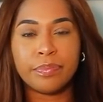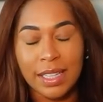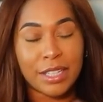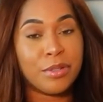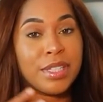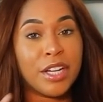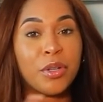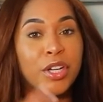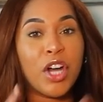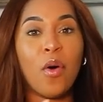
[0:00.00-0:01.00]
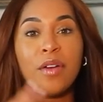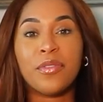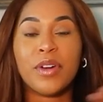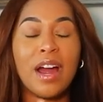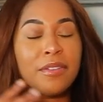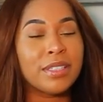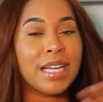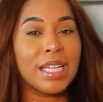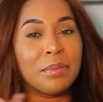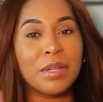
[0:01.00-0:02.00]
Like you said, you can go on forever
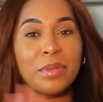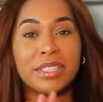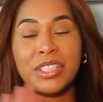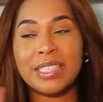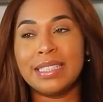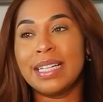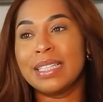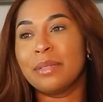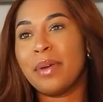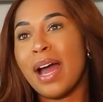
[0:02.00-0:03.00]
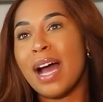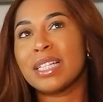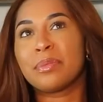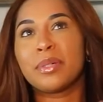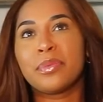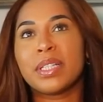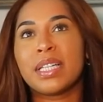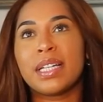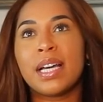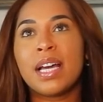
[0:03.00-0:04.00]
telling me what she did in the past, but it
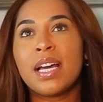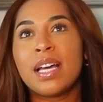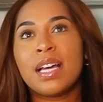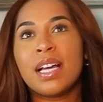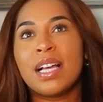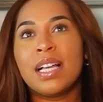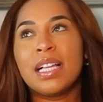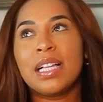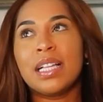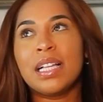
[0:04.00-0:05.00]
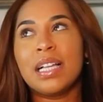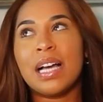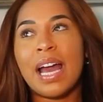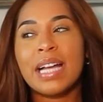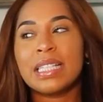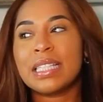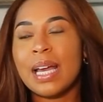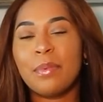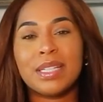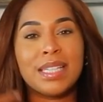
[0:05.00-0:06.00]
really, I hate to say
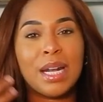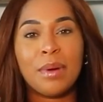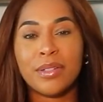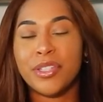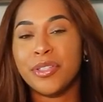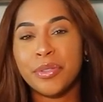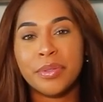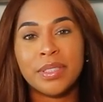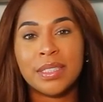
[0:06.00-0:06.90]
it, but it's not about you.